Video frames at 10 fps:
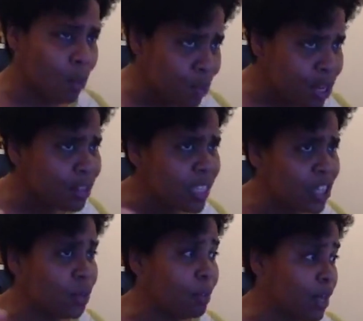when you
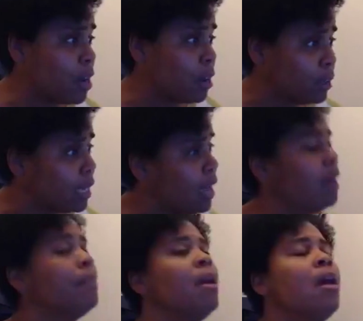set your Planoly
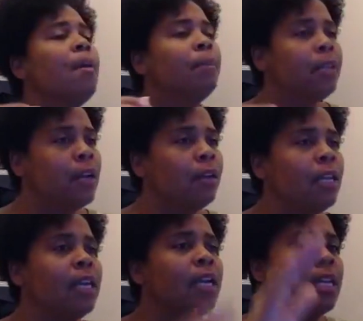up,
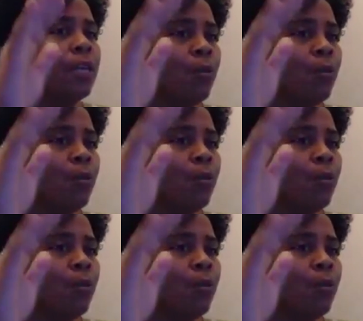Planoly